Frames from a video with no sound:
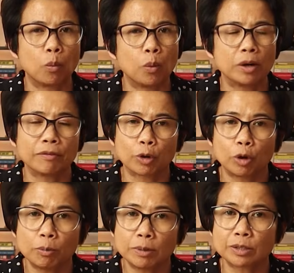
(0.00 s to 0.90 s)
one of the
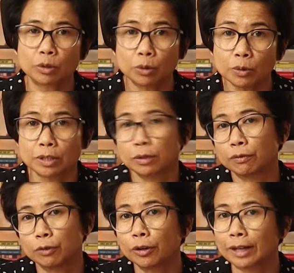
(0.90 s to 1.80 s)
commonest causes
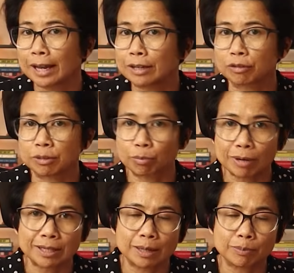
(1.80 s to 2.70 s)
of non-cancerous
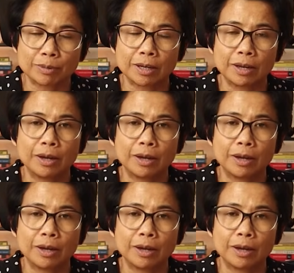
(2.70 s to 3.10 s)
breast lumps,